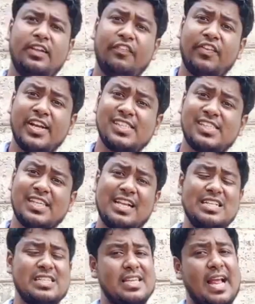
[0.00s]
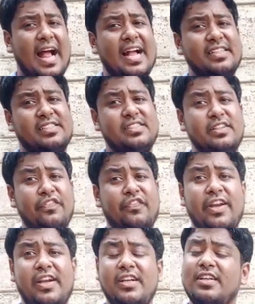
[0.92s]
Different cells has
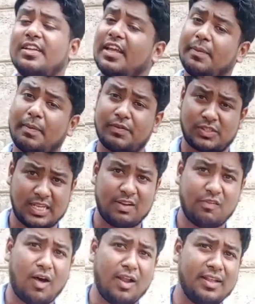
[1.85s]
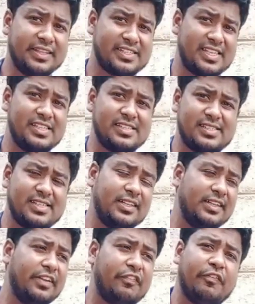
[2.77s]
different type of cell wall, in the sense
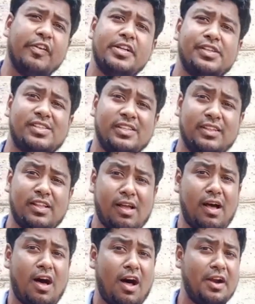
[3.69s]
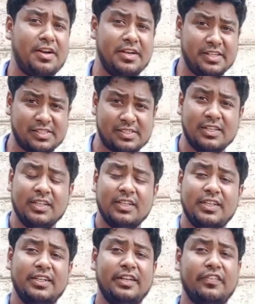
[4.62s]
it differs in the hardness,
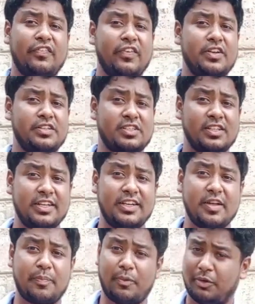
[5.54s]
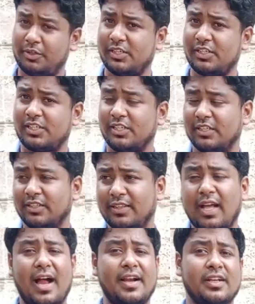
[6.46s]
it differs in the deposition in
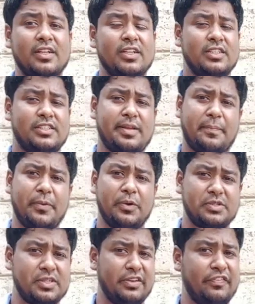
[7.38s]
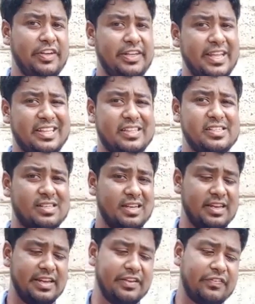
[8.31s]
that. Suppose if we take this
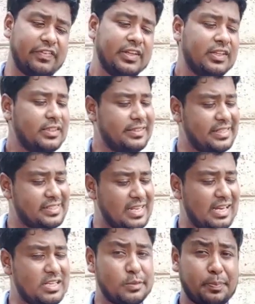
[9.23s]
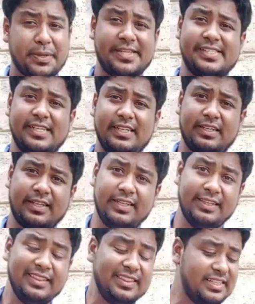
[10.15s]
leaf, the cells present
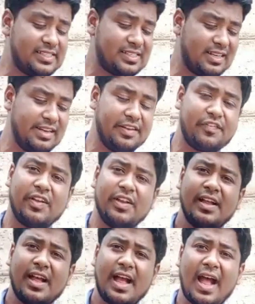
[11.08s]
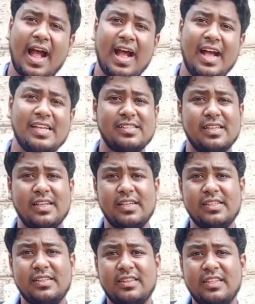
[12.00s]
in this leaf has a
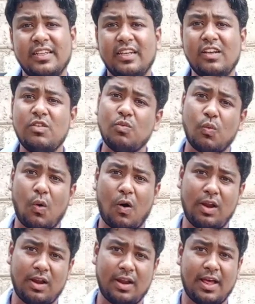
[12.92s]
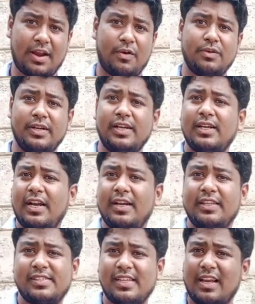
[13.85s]
thin wall around it
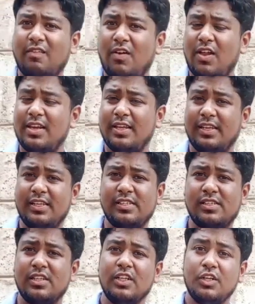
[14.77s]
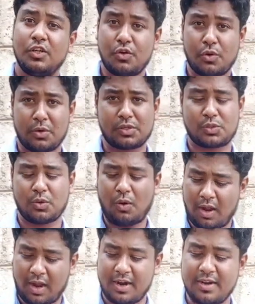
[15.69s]
and the cell wall is not so
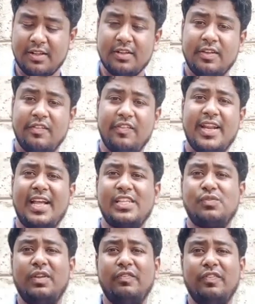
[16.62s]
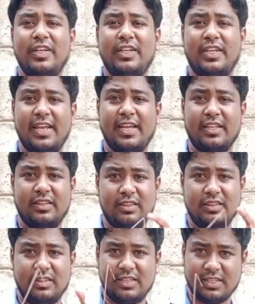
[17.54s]
hard, whereas when we take
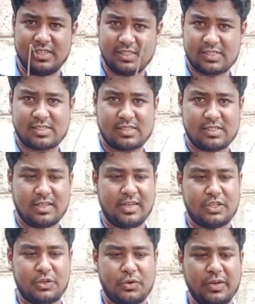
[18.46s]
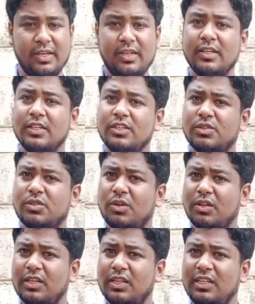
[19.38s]
this a twig,
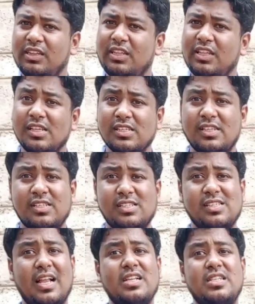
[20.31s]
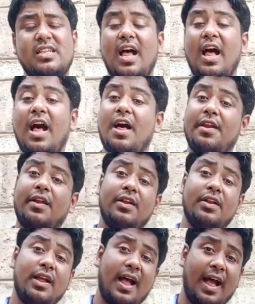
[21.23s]
so in this the cells are
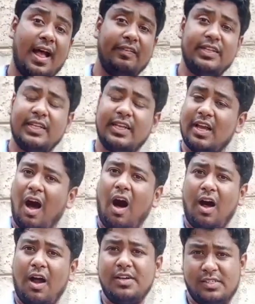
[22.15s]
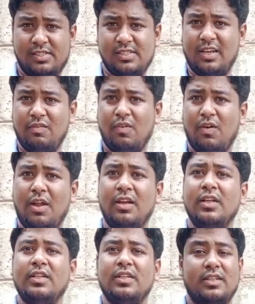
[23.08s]
having a hard cell wall.
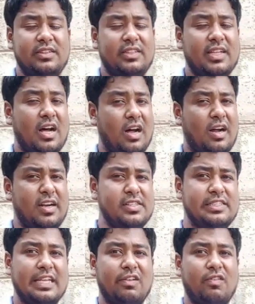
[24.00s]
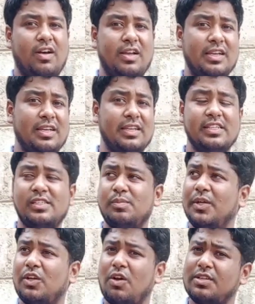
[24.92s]
The hard cell wall is
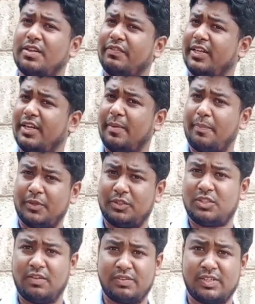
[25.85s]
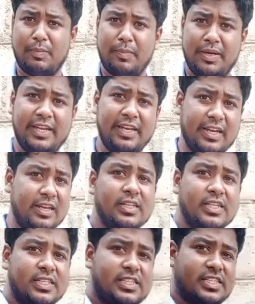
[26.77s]
because of the deposition of some material.
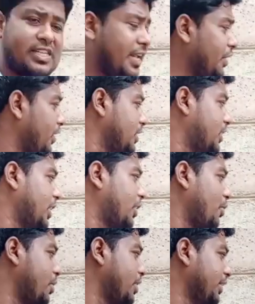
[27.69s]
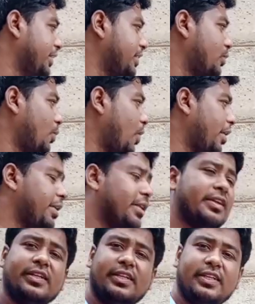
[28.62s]
Just like you can check out in this wall,
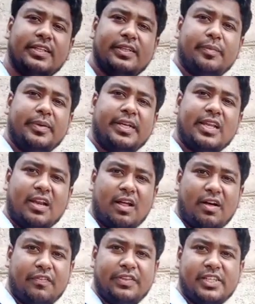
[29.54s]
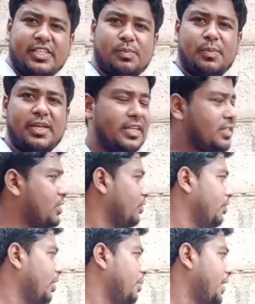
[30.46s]
in the middle of these bricks
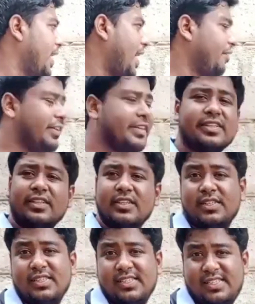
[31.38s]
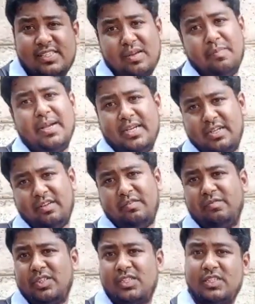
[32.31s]
we'll be having cement,
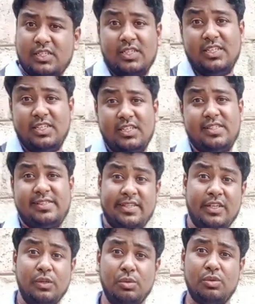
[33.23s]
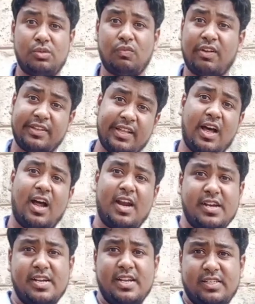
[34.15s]
which is used for the
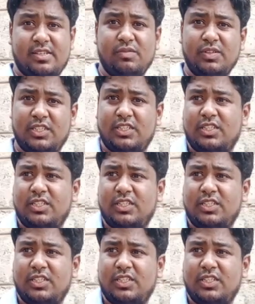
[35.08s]
hardness, which